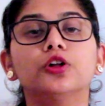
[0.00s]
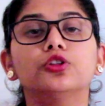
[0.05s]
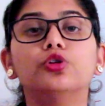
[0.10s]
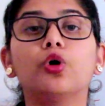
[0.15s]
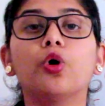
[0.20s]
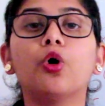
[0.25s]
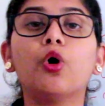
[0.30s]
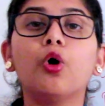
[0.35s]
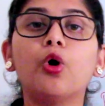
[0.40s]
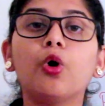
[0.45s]

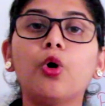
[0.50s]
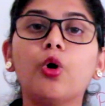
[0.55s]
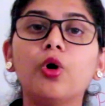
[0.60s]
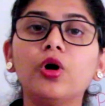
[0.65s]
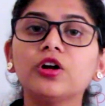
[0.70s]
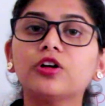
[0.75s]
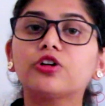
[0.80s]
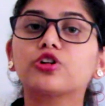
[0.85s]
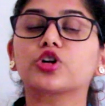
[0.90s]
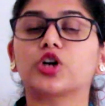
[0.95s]
The
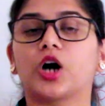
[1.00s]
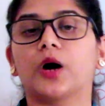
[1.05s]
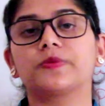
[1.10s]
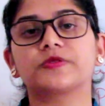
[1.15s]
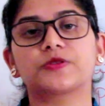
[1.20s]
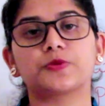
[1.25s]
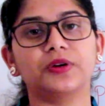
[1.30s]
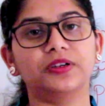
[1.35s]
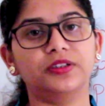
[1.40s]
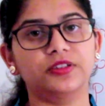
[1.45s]
whole
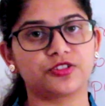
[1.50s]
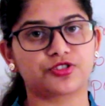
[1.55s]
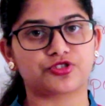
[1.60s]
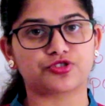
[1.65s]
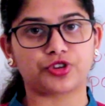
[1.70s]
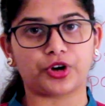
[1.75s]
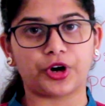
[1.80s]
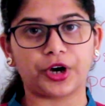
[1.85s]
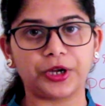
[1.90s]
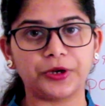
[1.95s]
crops were
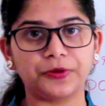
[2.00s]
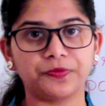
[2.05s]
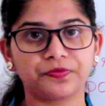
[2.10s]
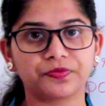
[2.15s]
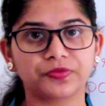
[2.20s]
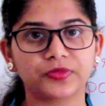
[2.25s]
destroyed.